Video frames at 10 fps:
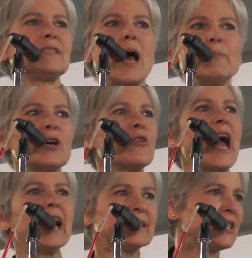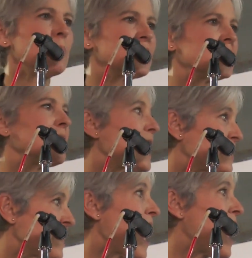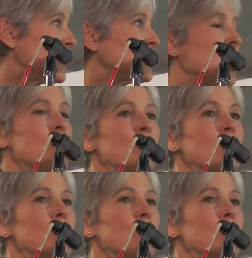Democrats, something like that,